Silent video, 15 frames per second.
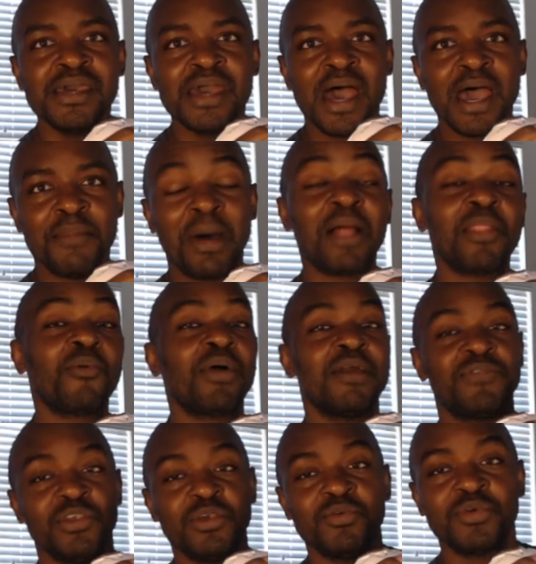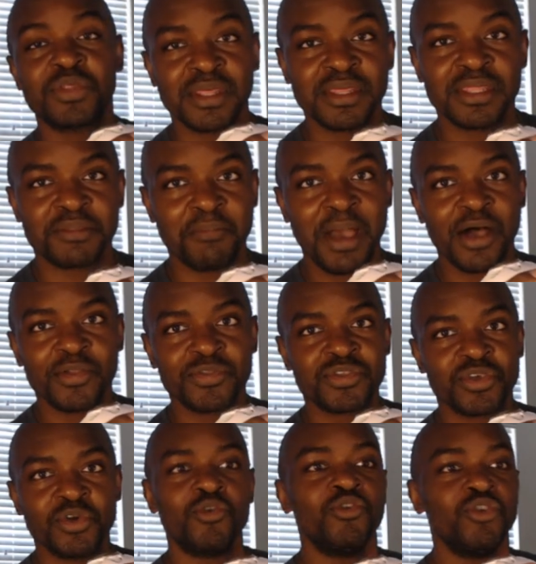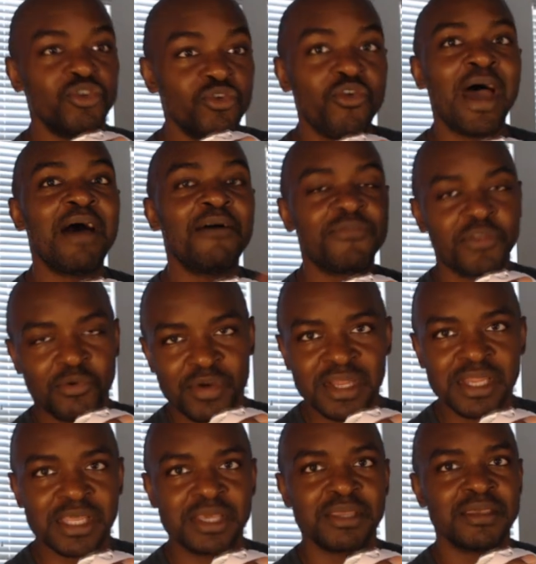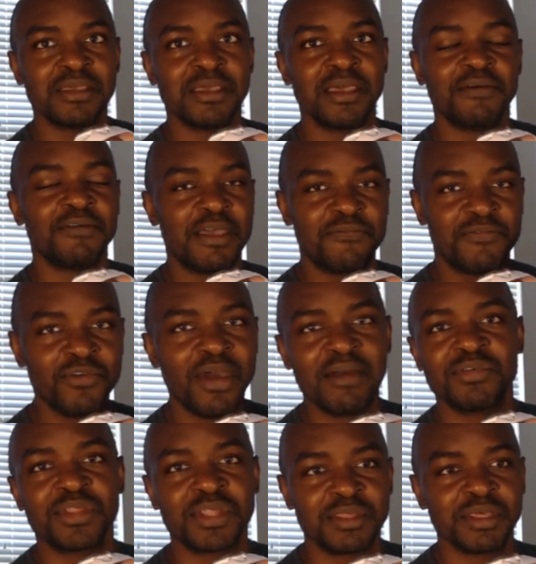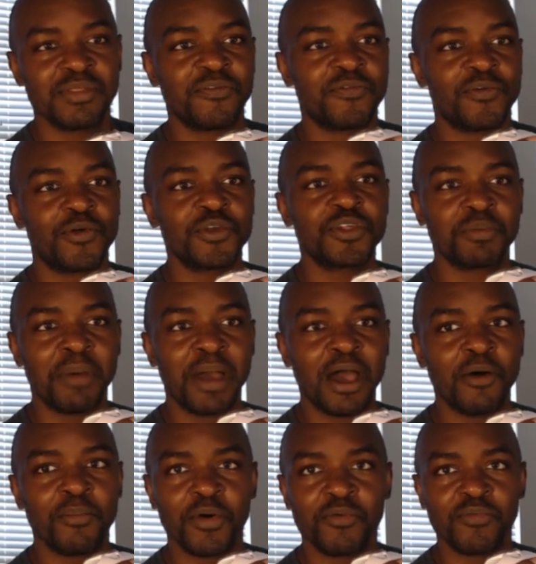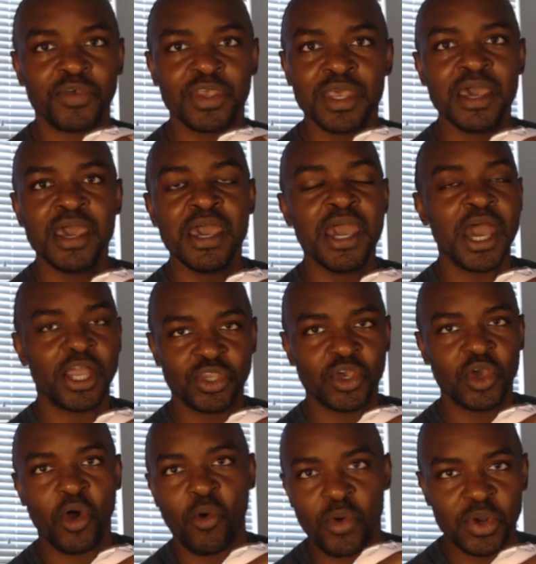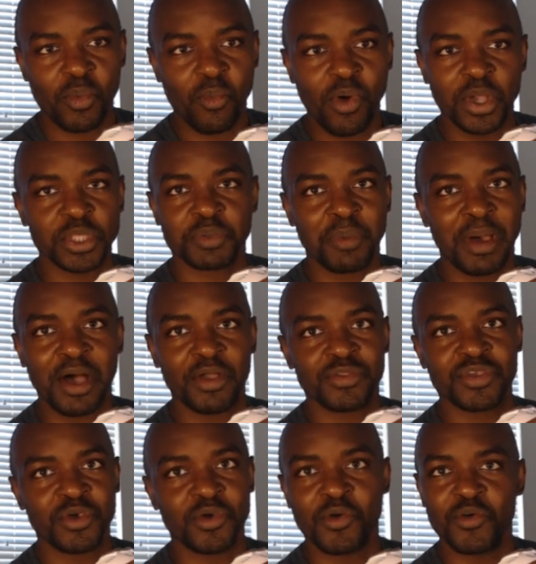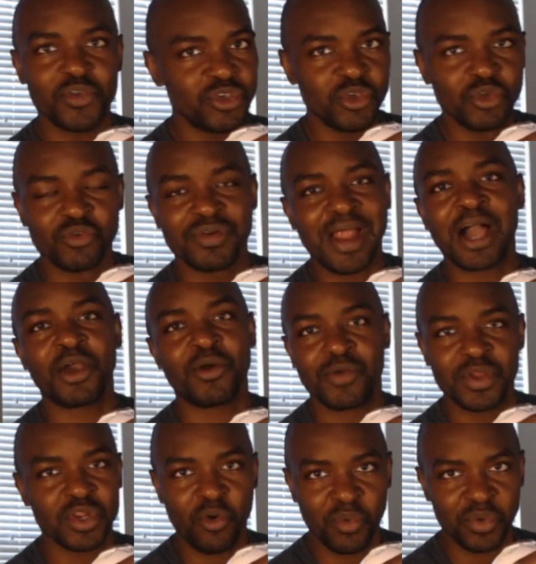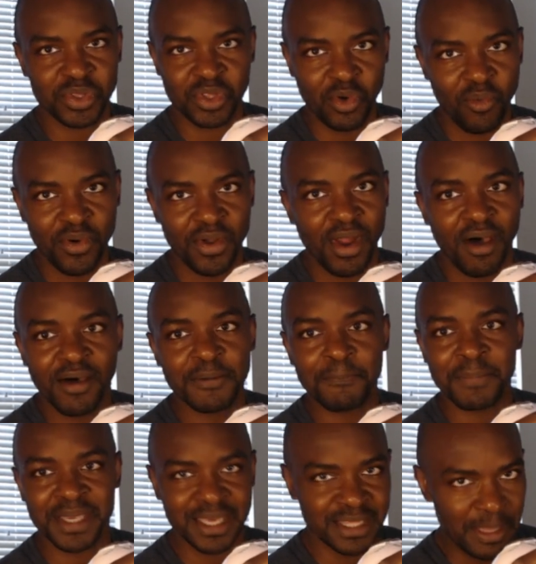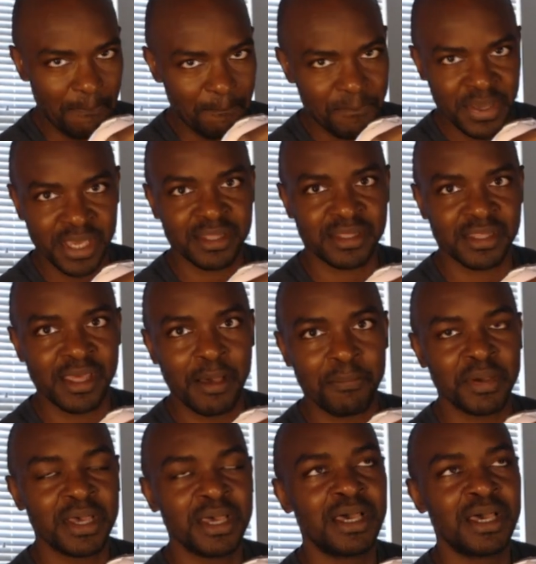And by the way, if you see Smile 2, you have to really, if you haven't seen the first Smile movie, and you go in and watch Smile 2, you're not going to know what's going on because it picks up